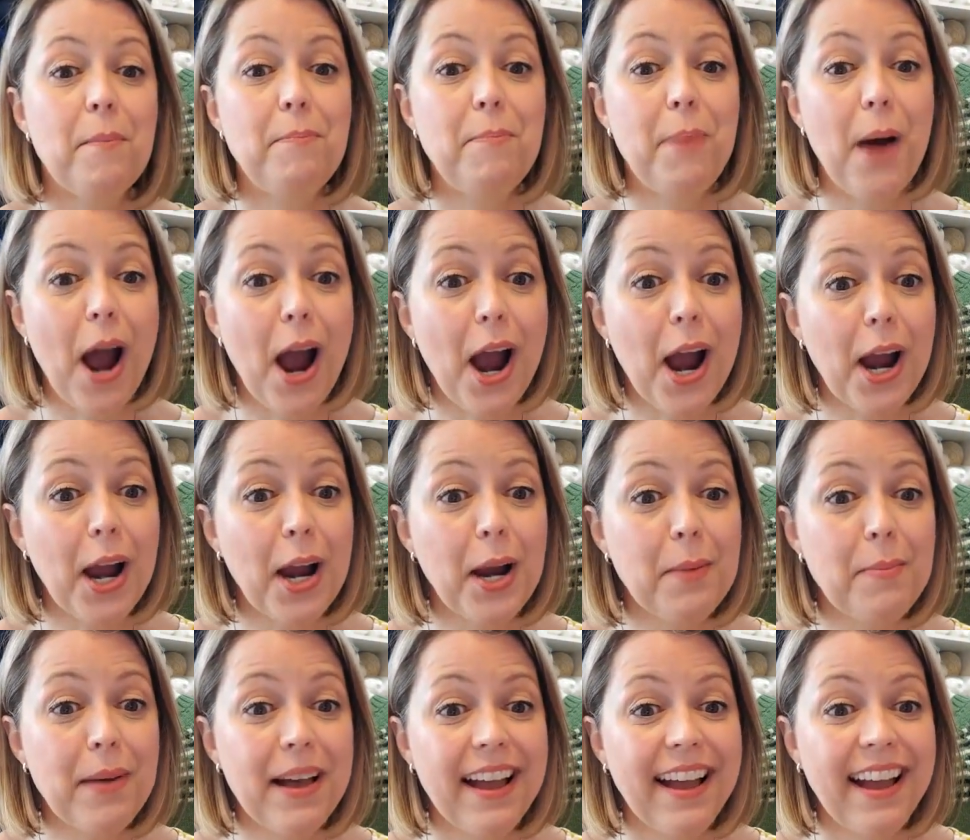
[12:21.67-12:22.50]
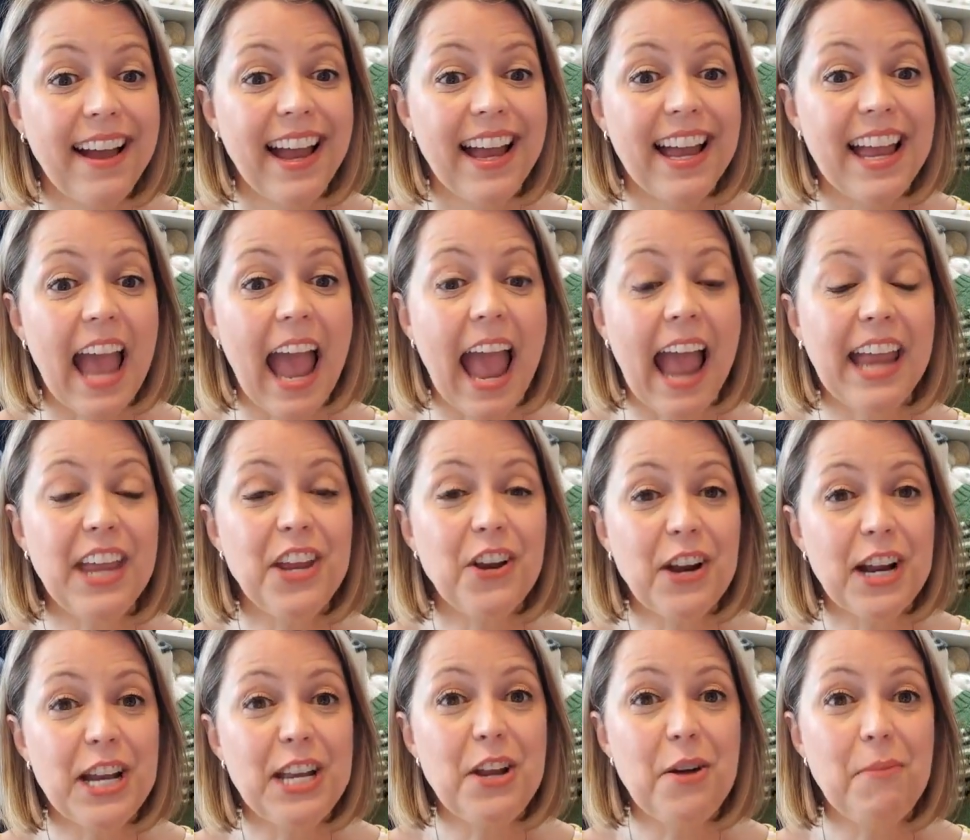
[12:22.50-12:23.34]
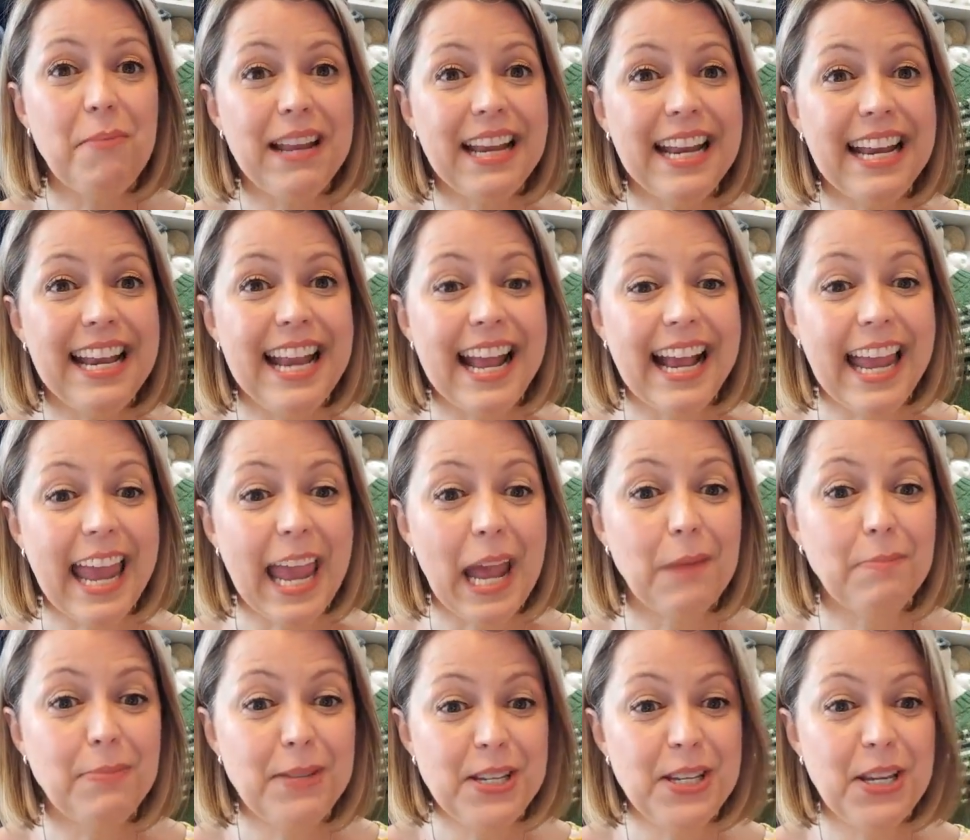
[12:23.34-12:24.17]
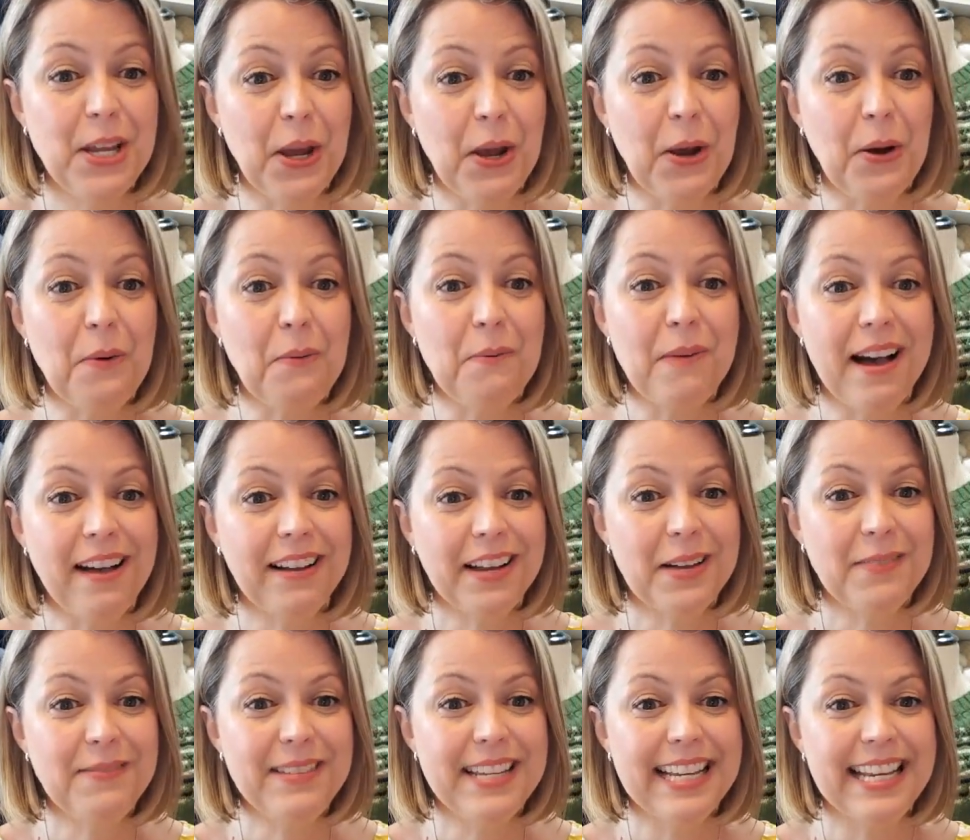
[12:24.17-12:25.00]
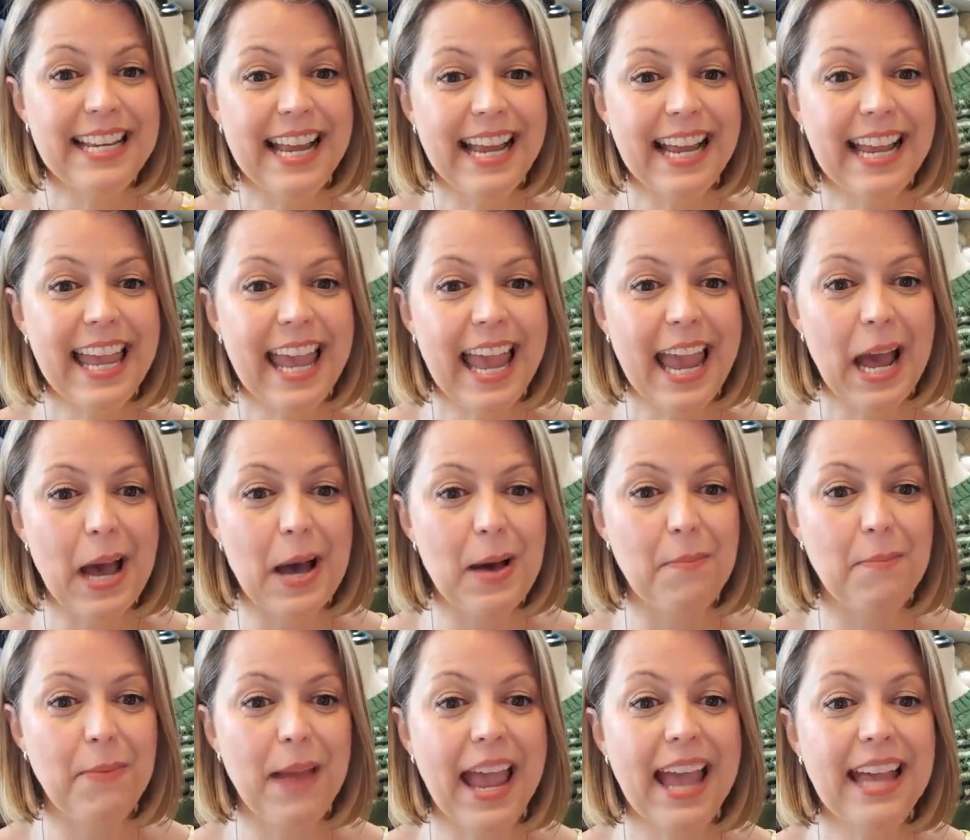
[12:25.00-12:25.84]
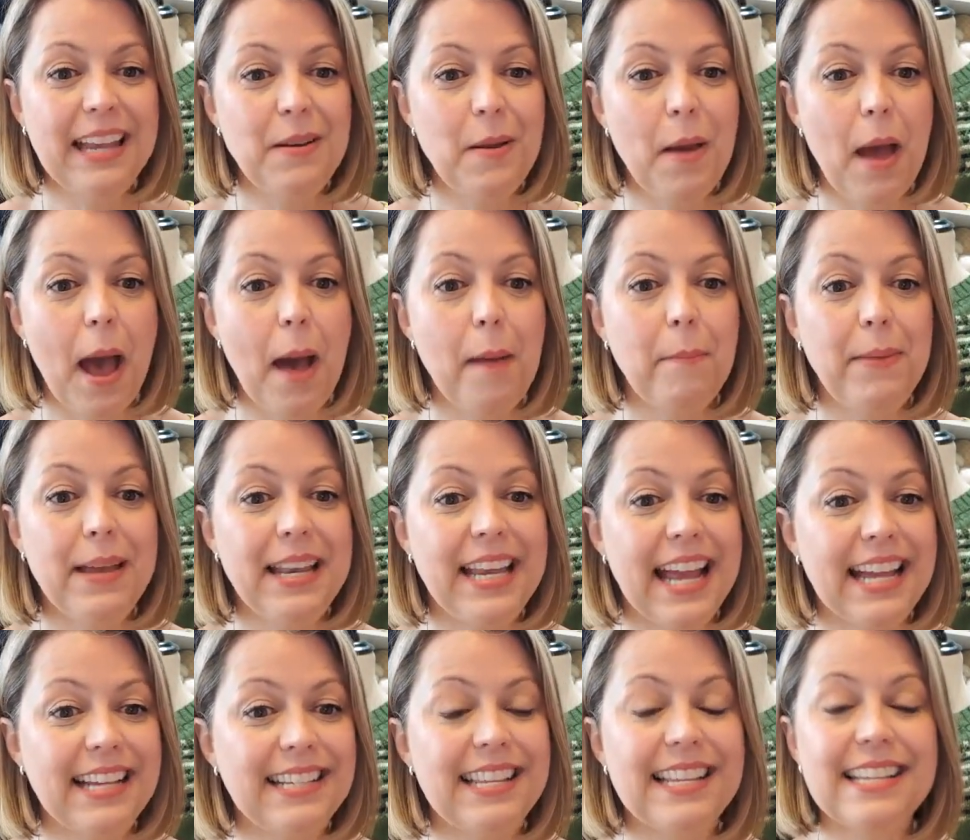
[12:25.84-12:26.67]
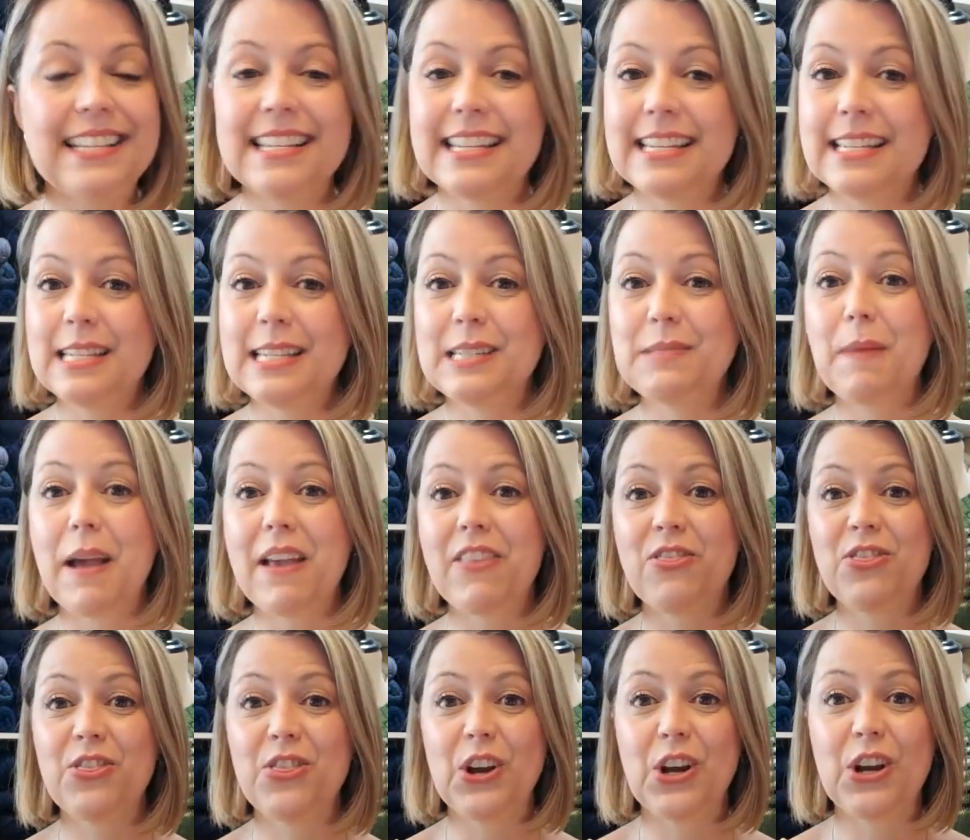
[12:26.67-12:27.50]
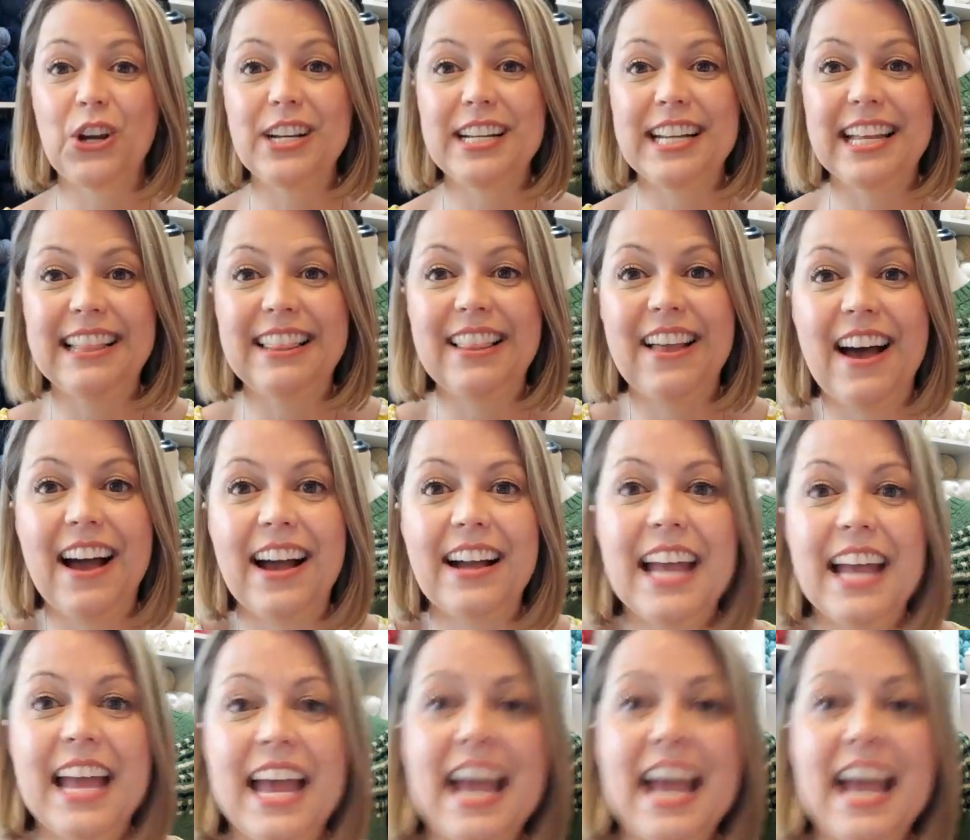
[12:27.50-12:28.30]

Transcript: Barb, you're a newbie to knit camp too? Welcome to knit camp. And Benet says this is my third knit along.